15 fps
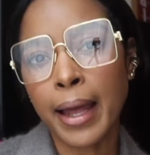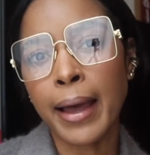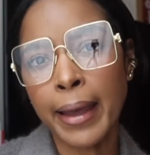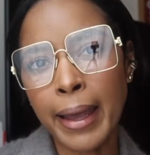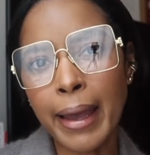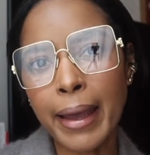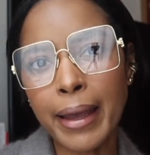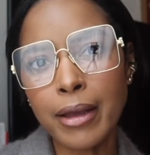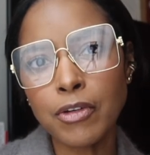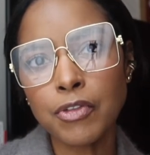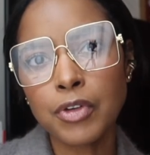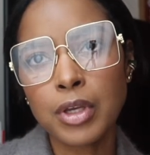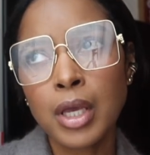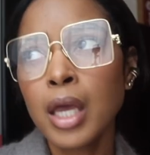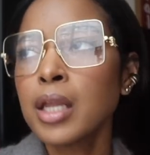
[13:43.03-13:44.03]
I have,
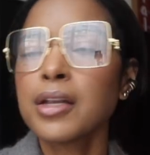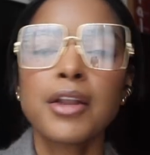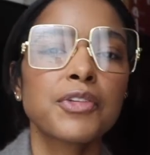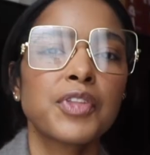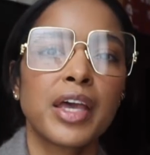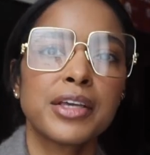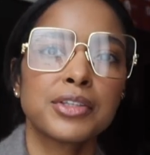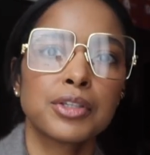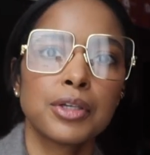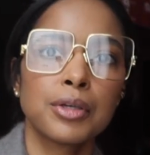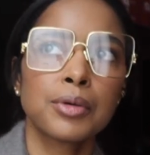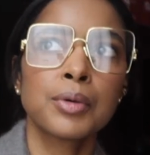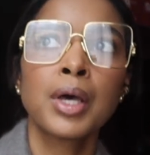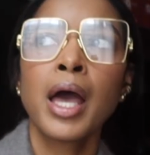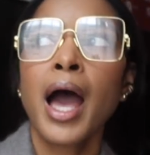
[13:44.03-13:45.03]
no thank
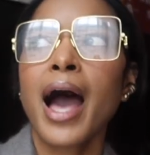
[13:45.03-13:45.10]
you.